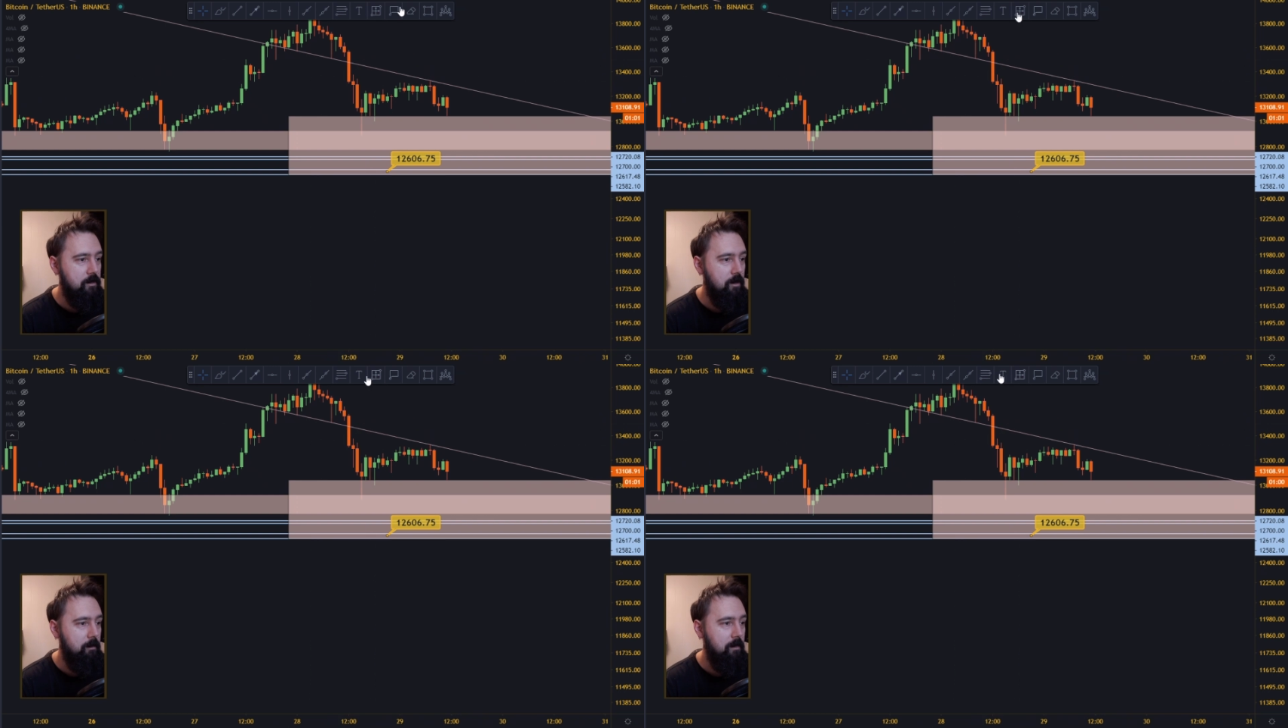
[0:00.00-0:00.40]

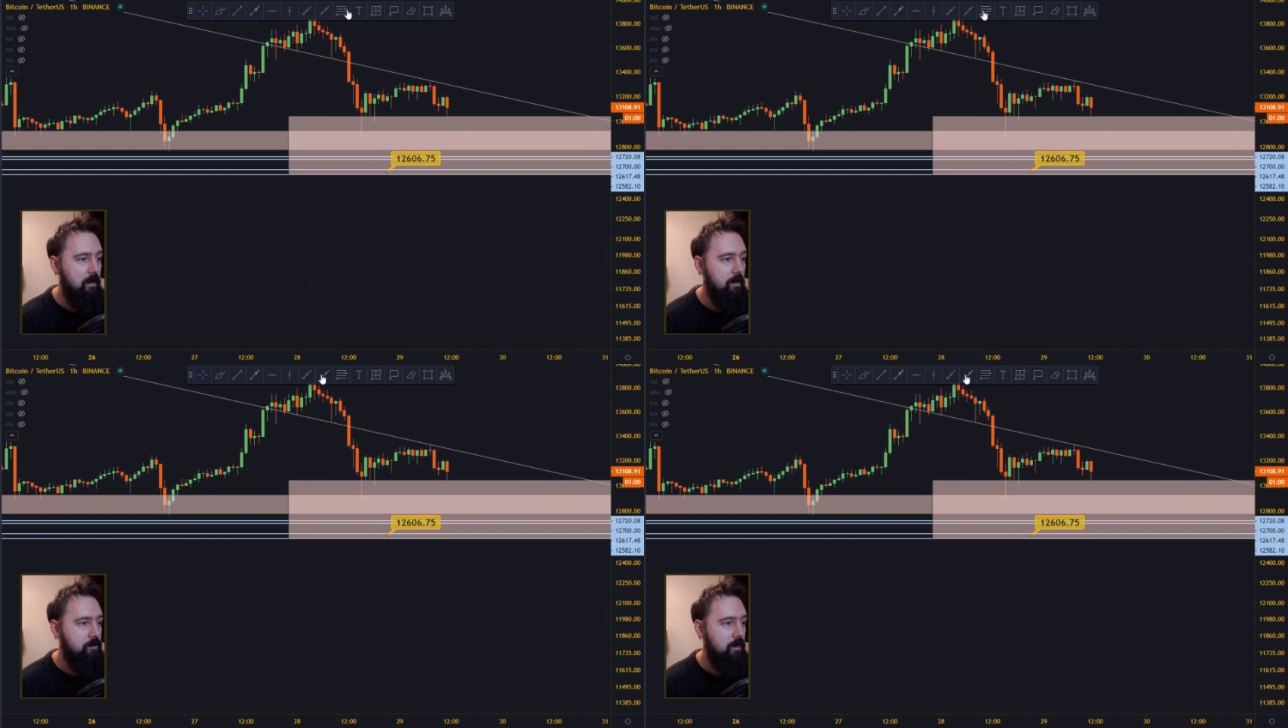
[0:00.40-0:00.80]
it's
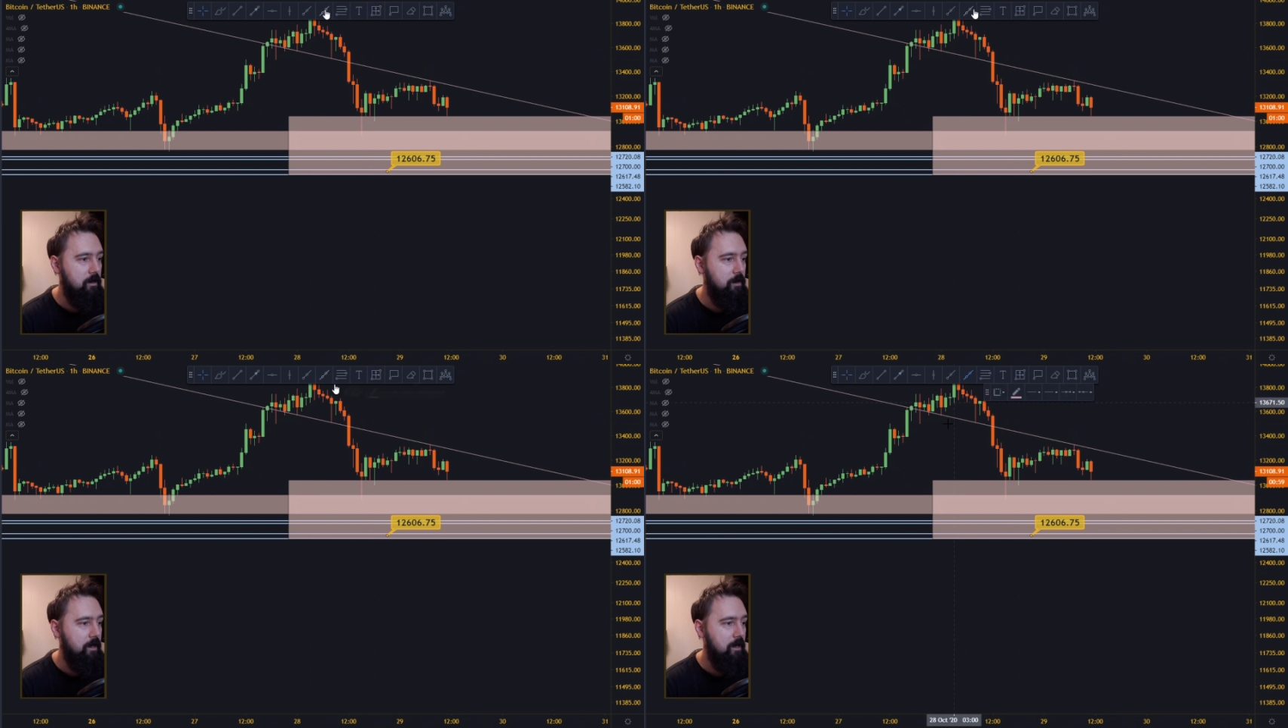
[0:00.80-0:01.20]
gonna try
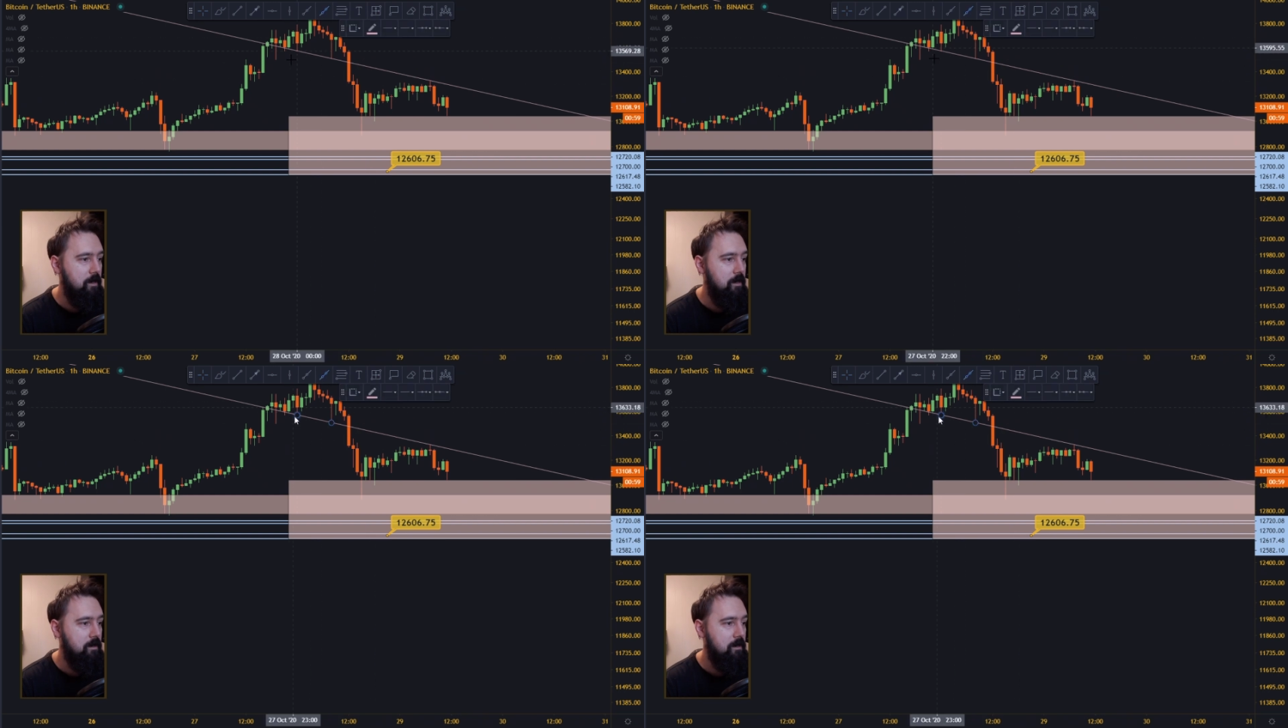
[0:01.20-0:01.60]
to break in
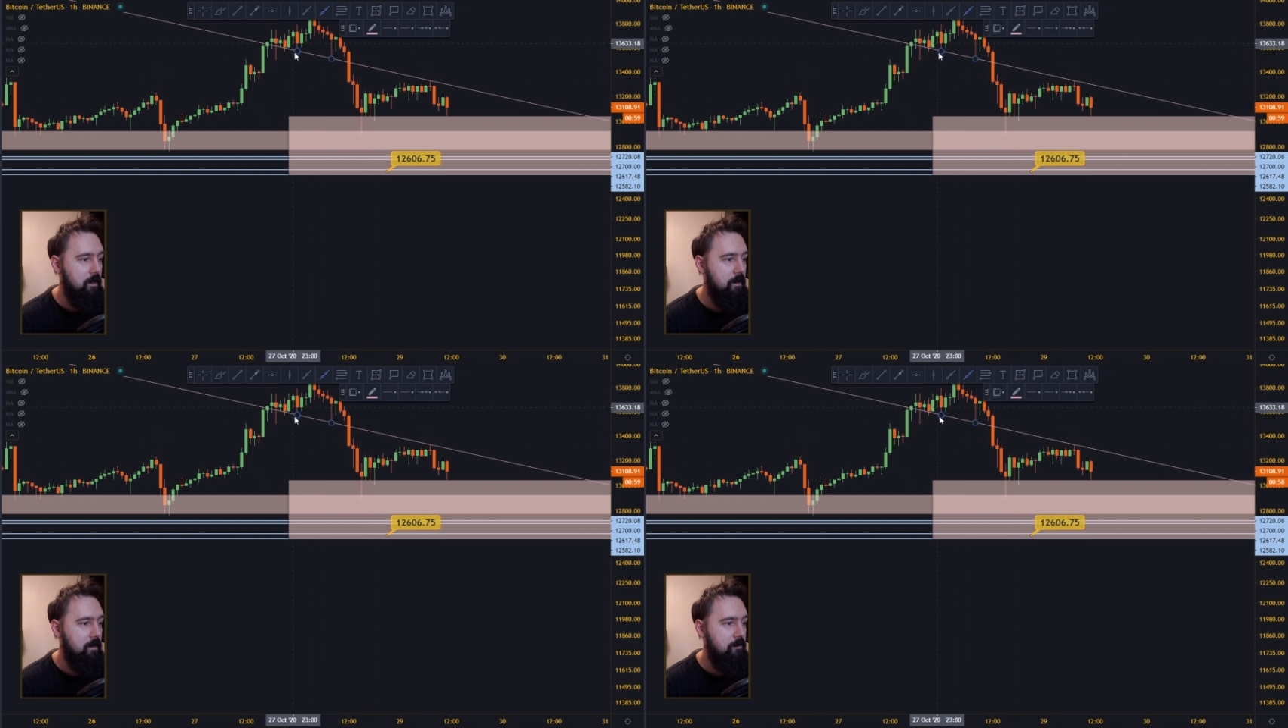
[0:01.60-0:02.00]
the
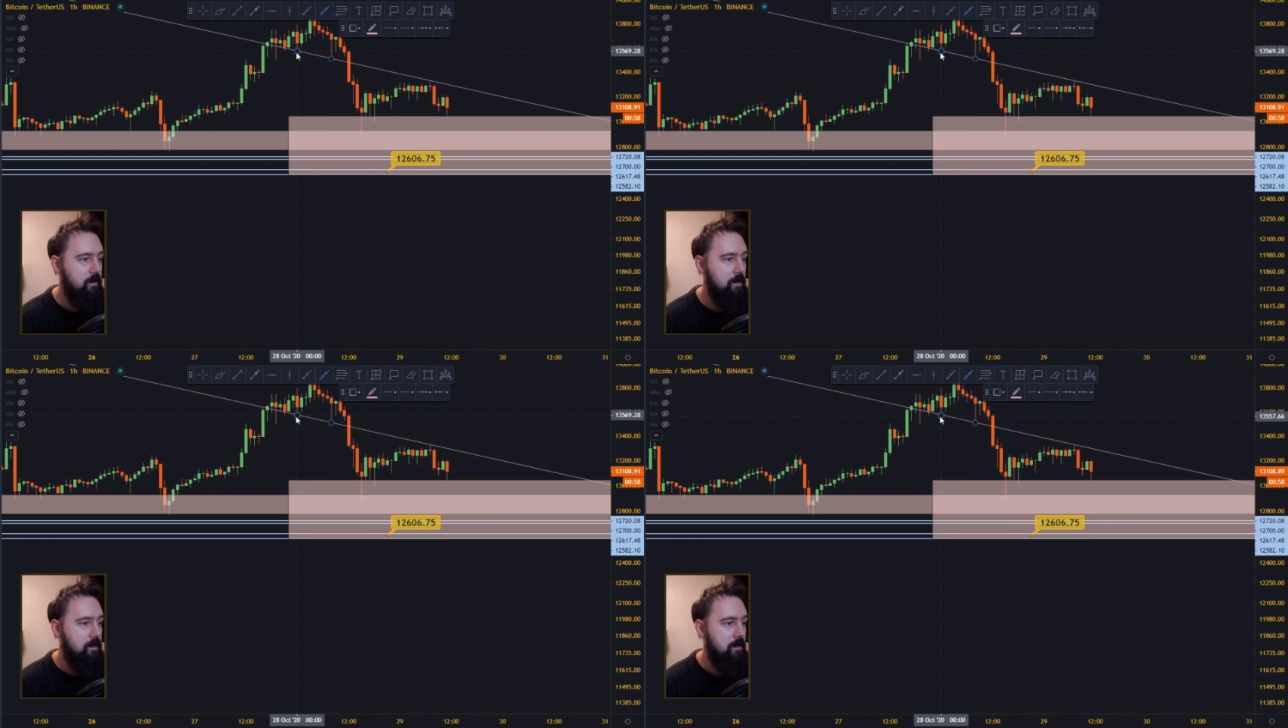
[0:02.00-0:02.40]
second
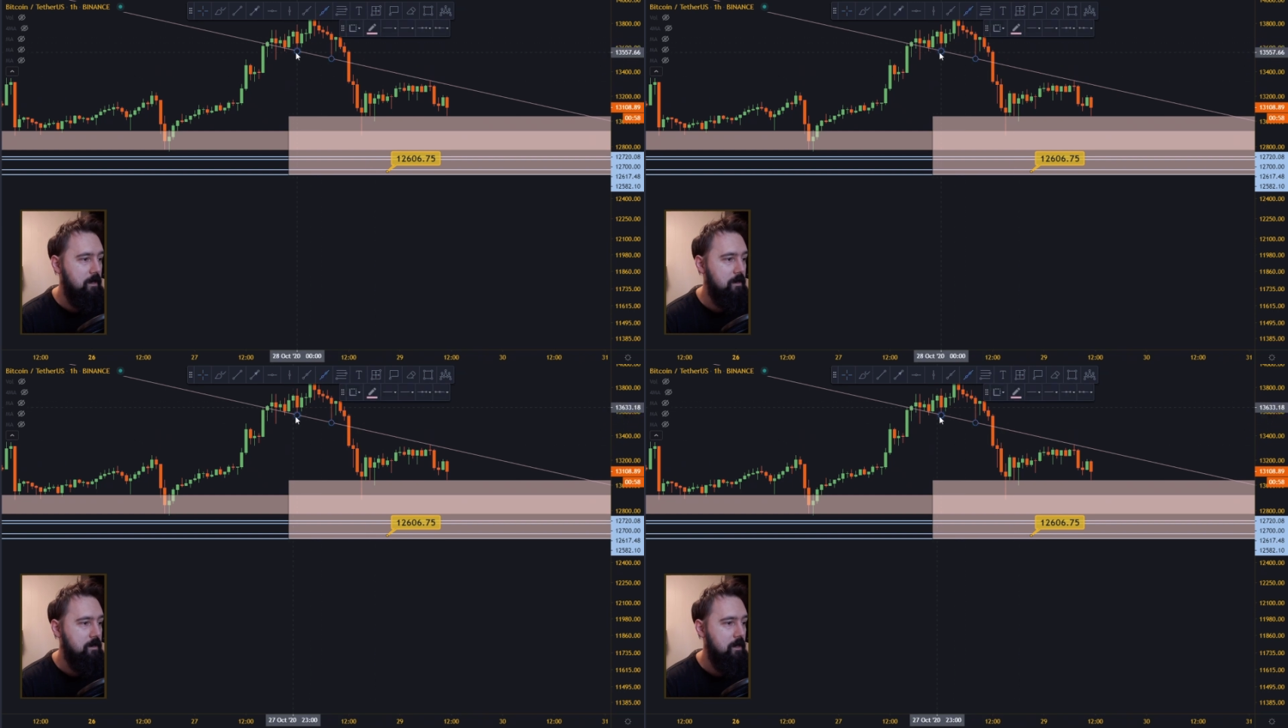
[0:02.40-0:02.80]

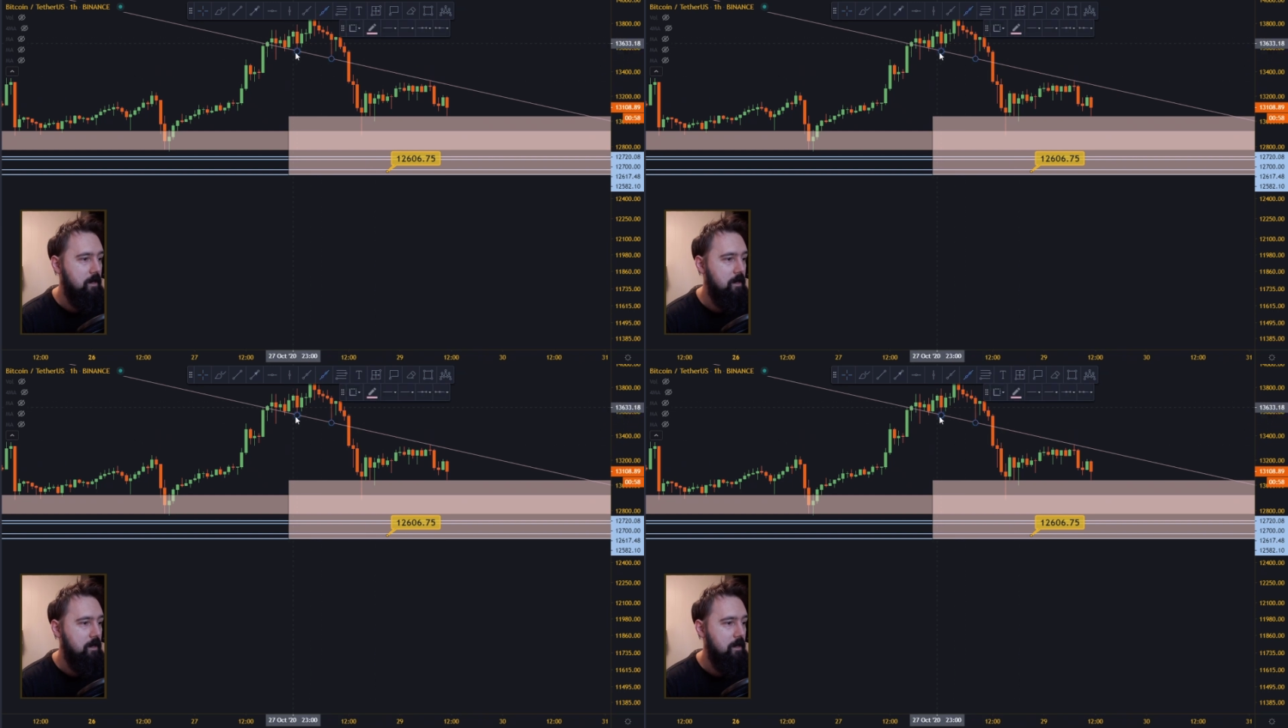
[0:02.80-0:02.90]
resistance